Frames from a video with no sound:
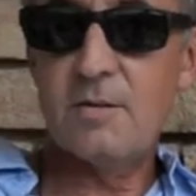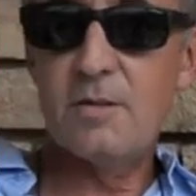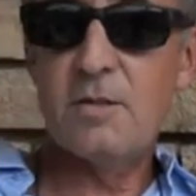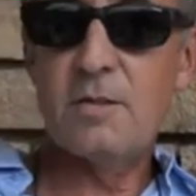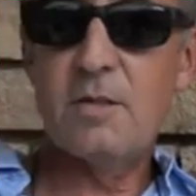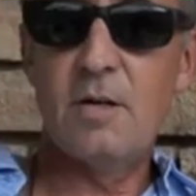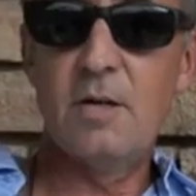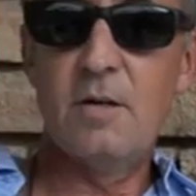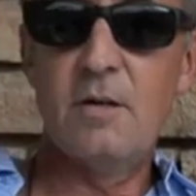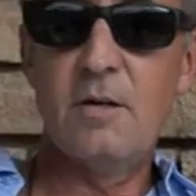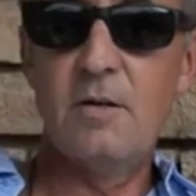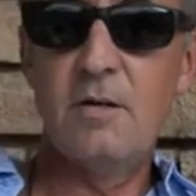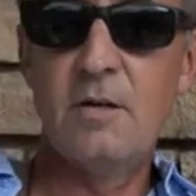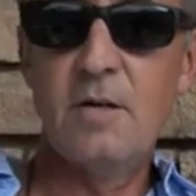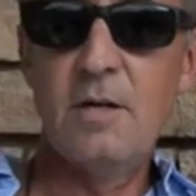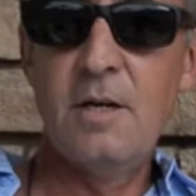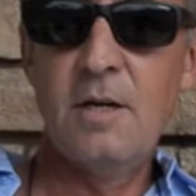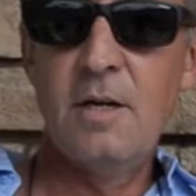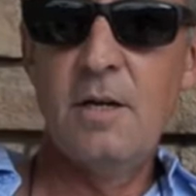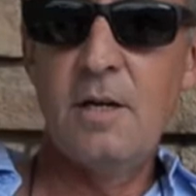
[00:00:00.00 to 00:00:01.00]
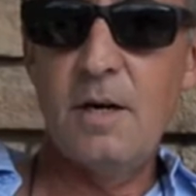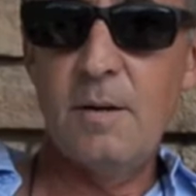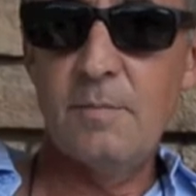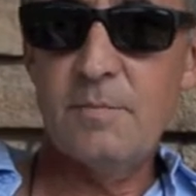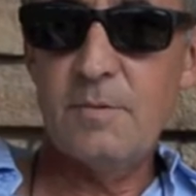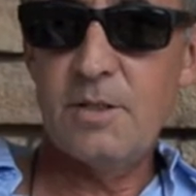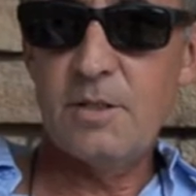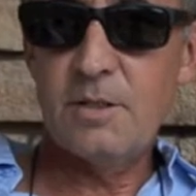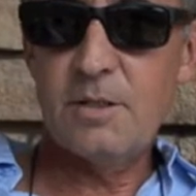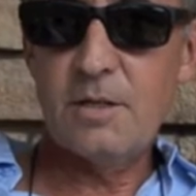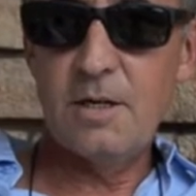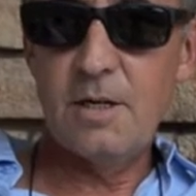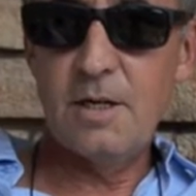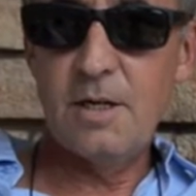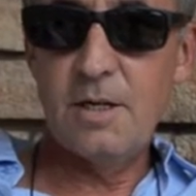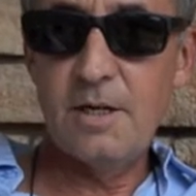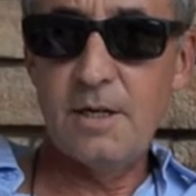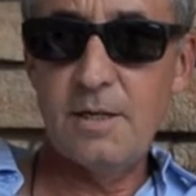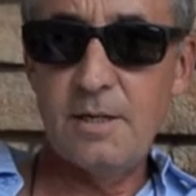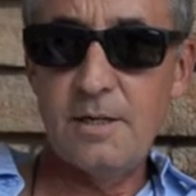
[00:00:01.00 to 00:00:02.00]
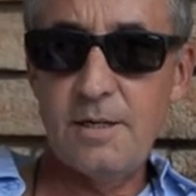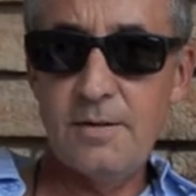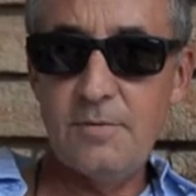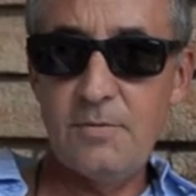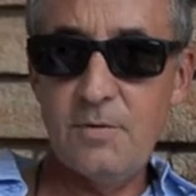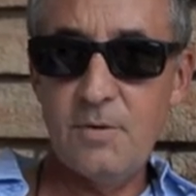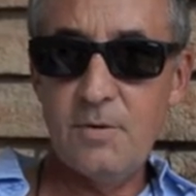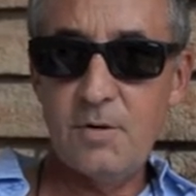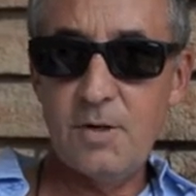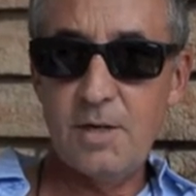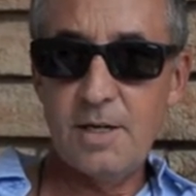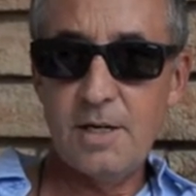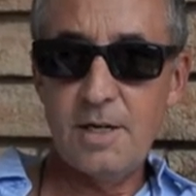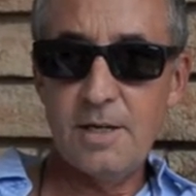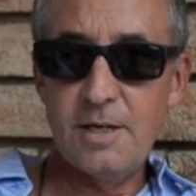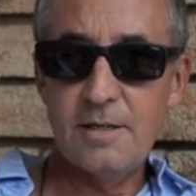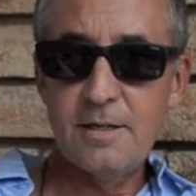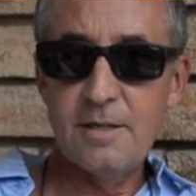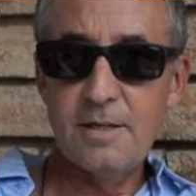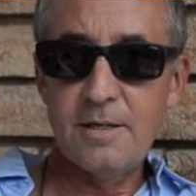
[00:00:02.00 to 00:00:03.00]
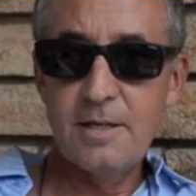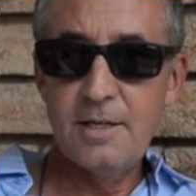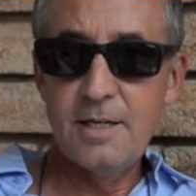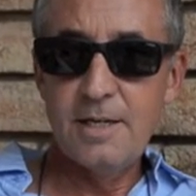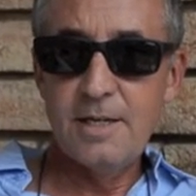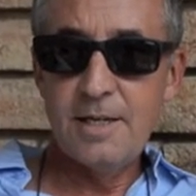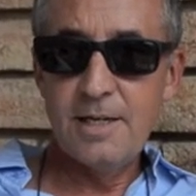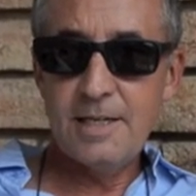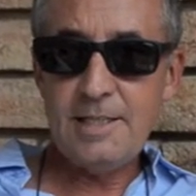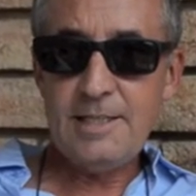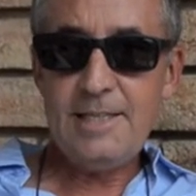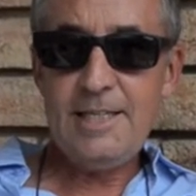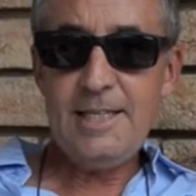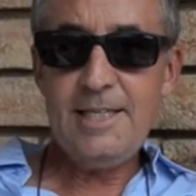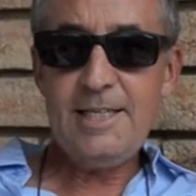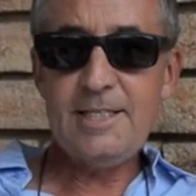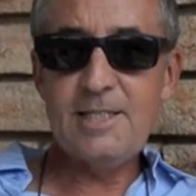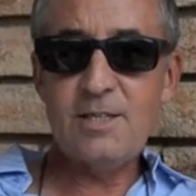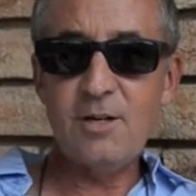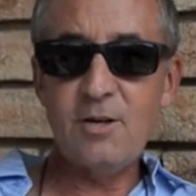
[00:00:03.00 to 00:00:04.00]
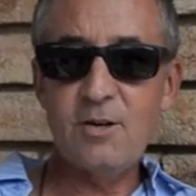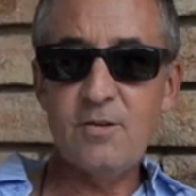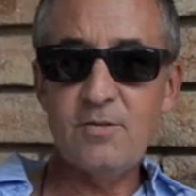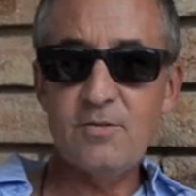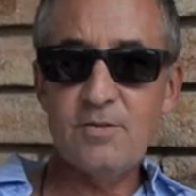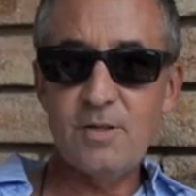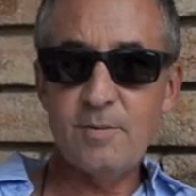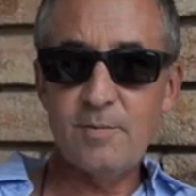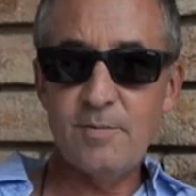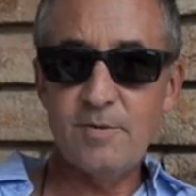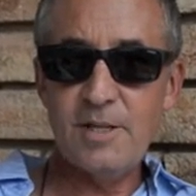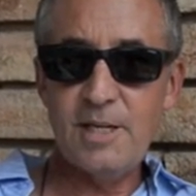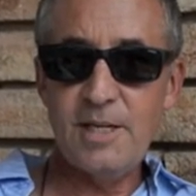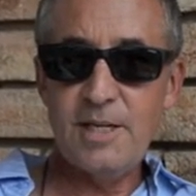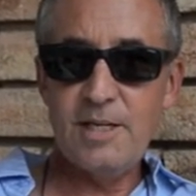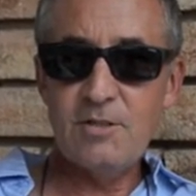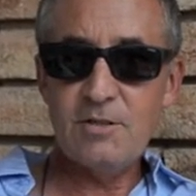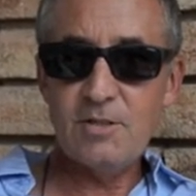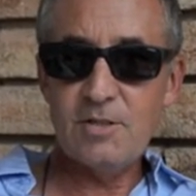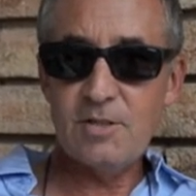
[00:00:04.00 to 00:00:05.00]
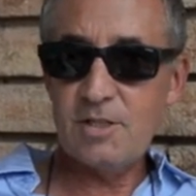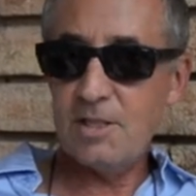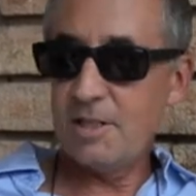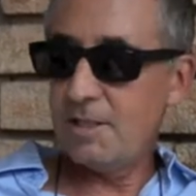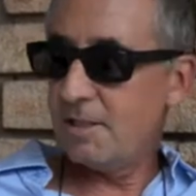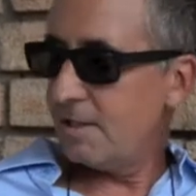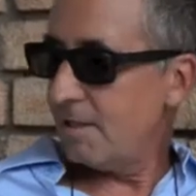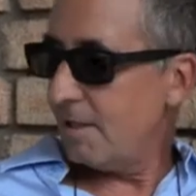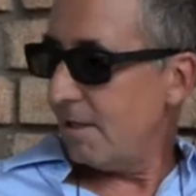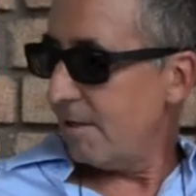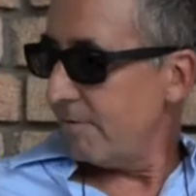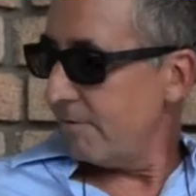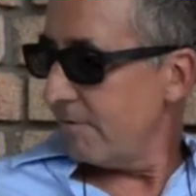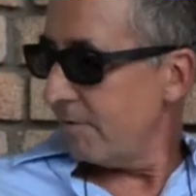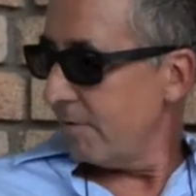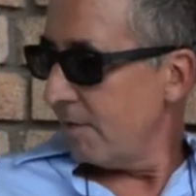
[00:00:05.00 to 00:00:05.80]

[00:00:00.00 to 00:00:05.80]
So I'm just gonna give you a teaser of some of the interesting stuff.